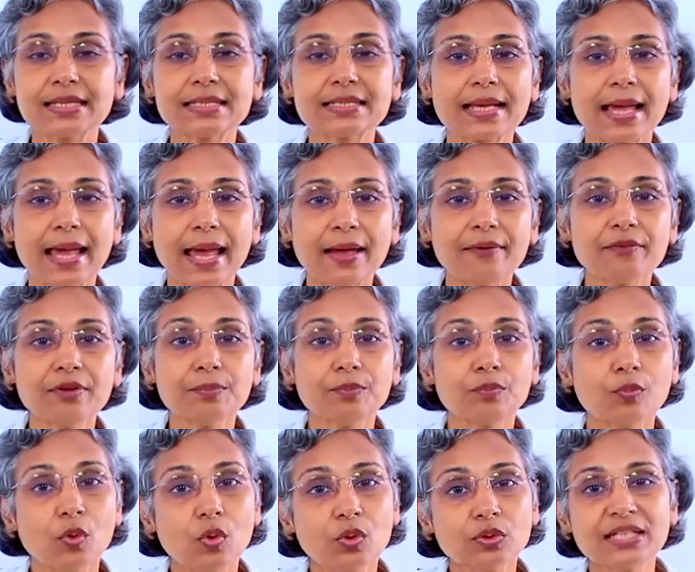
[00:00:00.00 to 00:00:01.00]
is
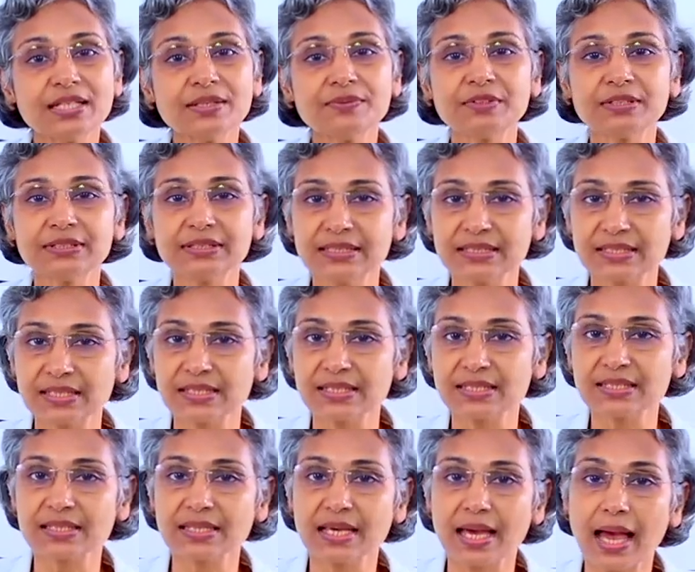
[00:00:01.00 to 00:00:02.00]
having more than one
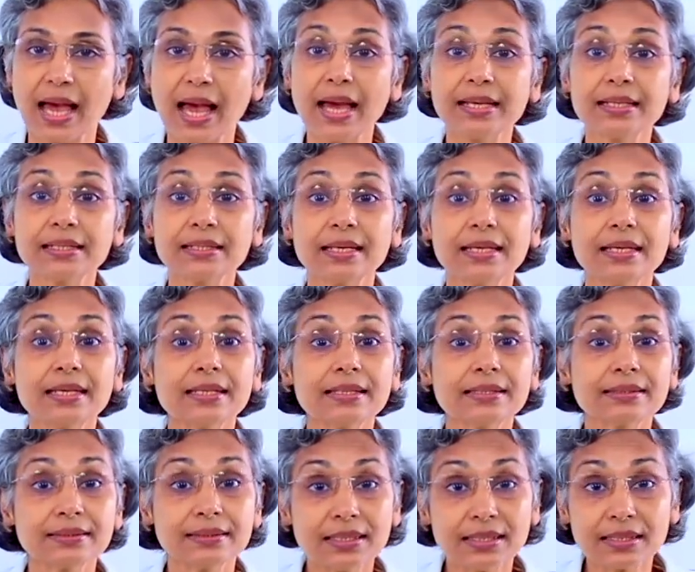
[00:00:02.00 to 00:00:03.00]
disease and
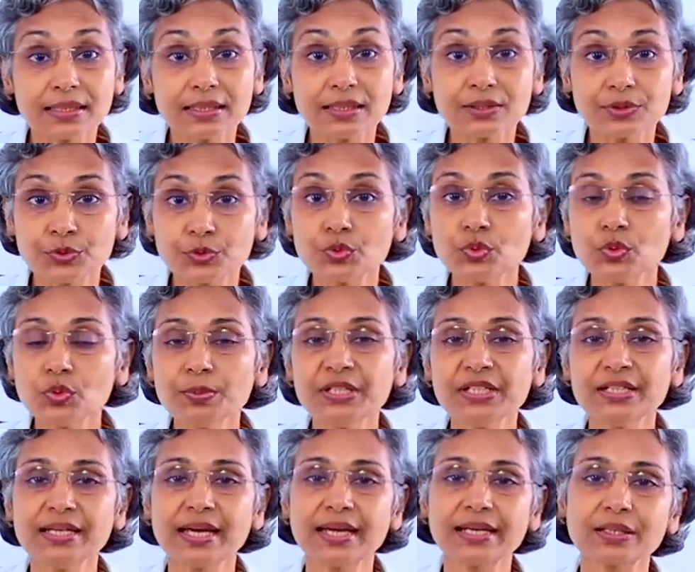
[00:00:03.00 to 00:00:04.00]
there are too
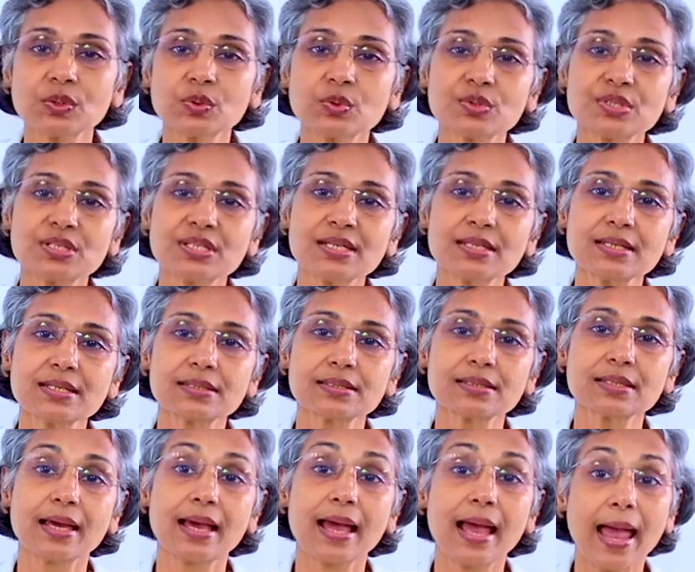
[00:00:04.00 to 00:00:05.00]
many diagnostic
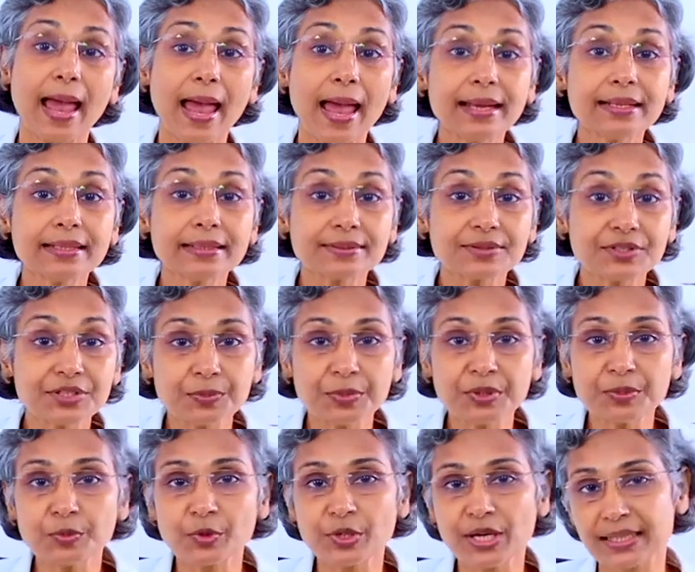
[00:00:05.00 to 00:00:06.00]
and
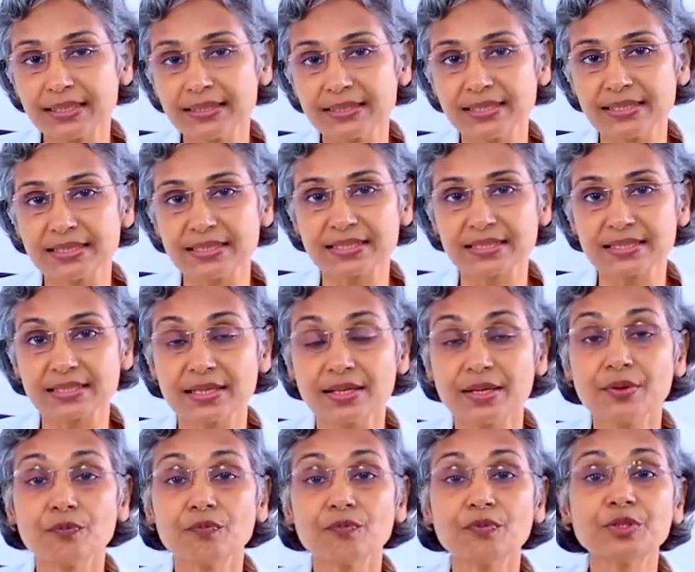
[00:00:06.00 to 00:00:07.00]
treatment modalities
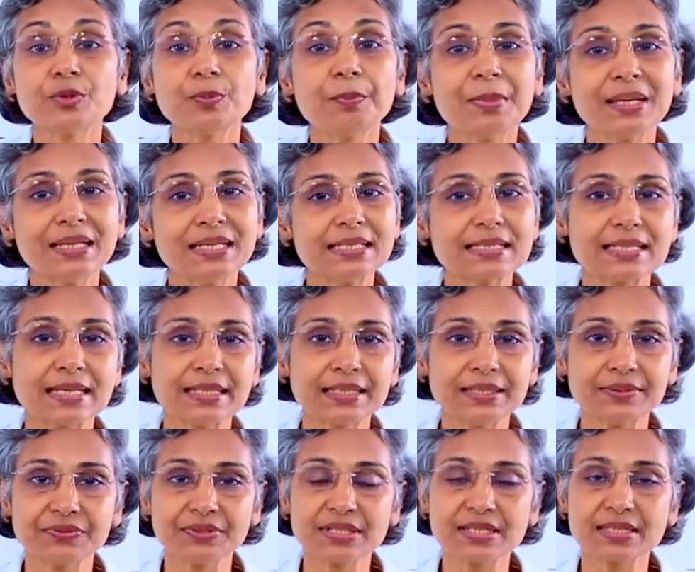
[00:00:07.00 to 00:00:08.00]
with many side
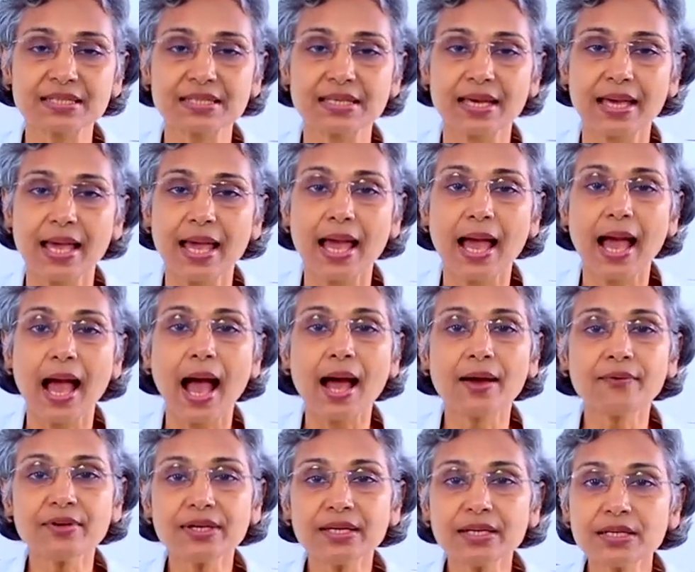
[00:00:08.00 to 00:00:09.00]
effects,
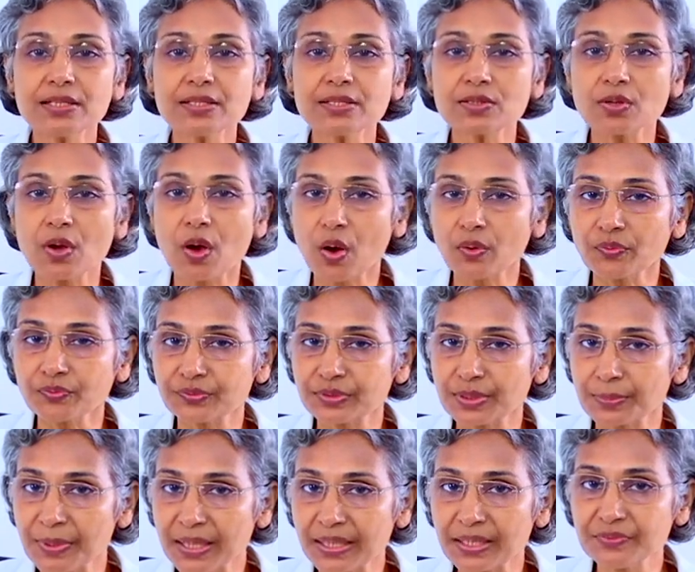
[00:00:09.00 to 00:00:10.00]
awareness of the
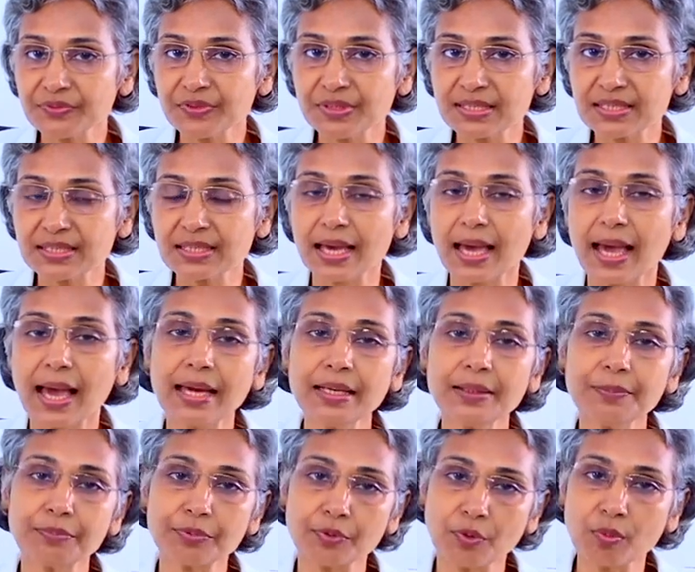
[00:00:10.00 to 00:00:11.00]
benefits
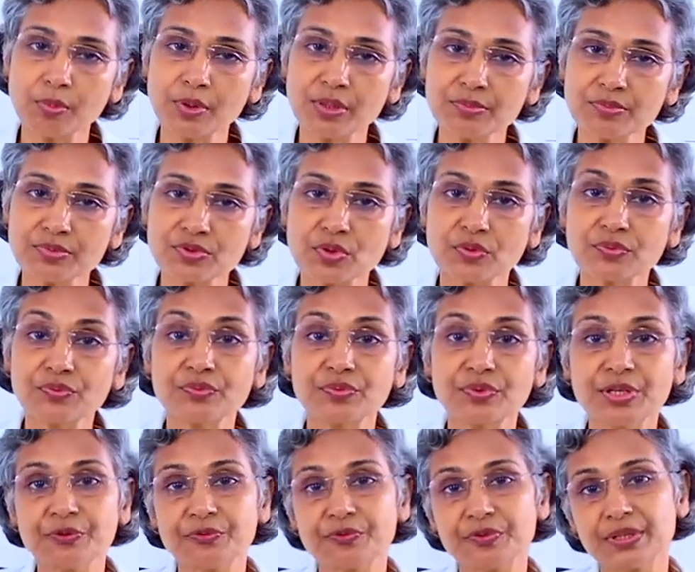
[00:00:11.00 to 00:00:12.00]
and problems of
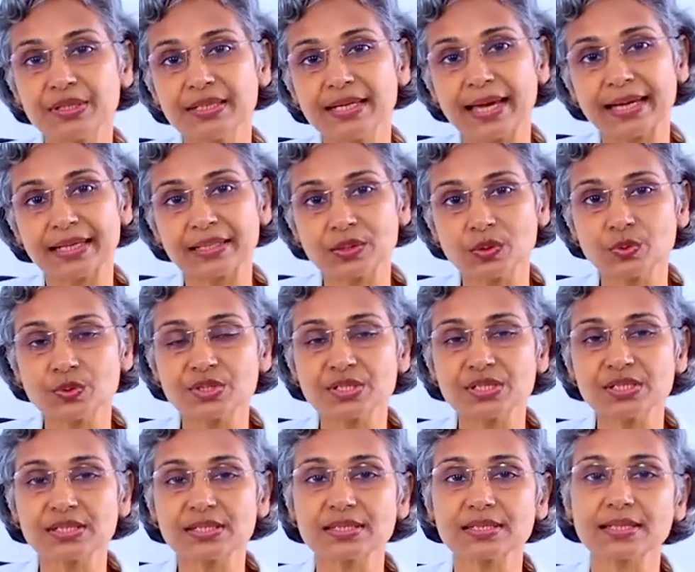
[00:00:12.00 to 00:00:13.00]
different
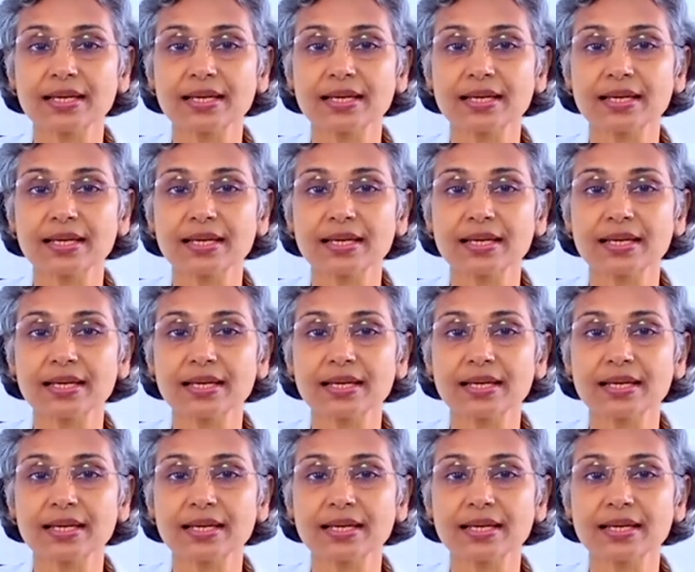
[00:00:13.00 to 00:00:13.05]
diagnostic,